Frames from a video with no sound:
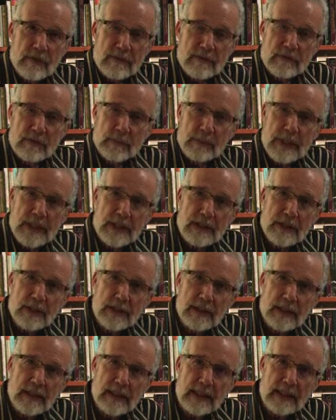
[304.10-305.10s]
you've ever been to
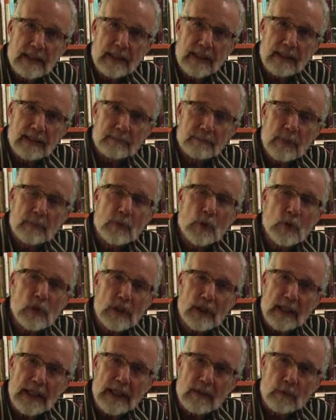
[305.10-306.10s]
the
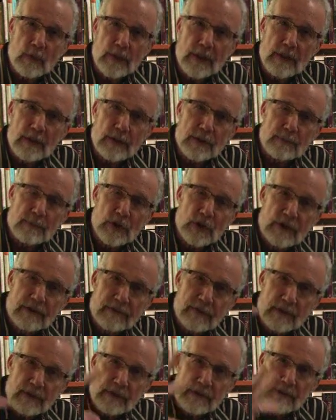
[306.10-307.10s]
Pamukkale, where those
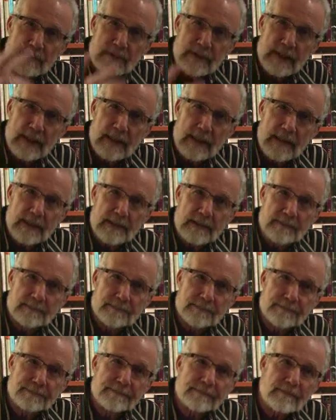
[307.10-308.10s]
beautiful
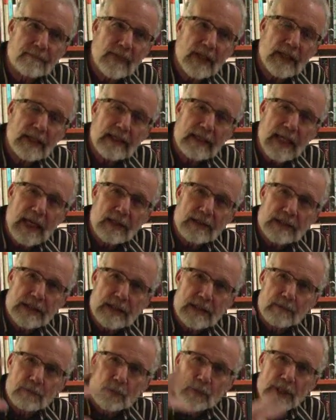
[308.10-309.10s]

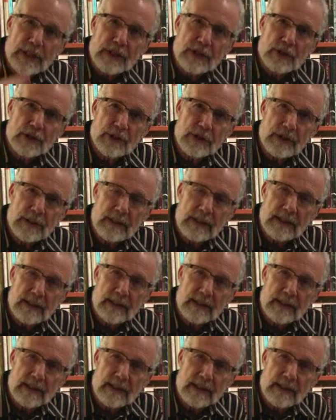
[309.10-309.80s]
calcium rich